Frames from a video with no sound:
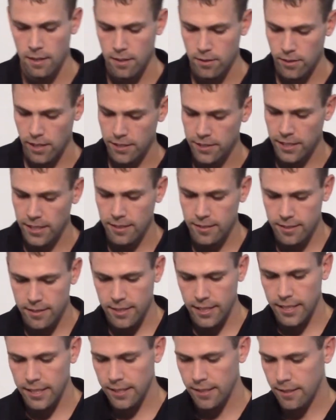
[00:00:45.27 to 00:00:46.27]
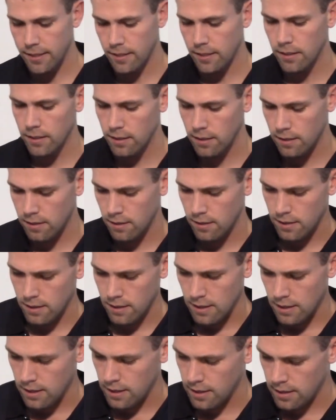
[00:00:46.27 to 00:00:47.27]
So as you can see here,
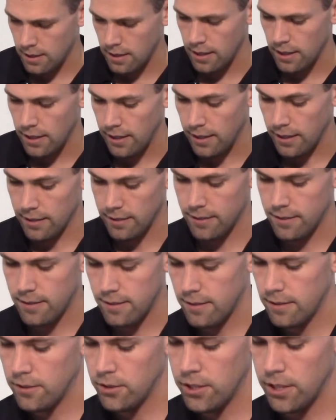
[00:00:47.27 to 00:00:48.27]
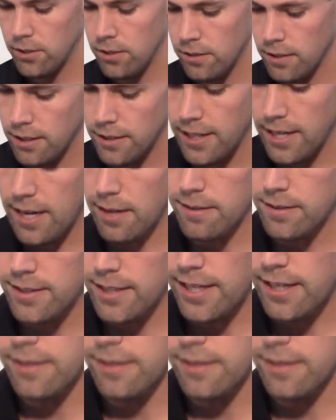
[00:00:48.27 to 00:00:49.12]
it's chiseled on the outside.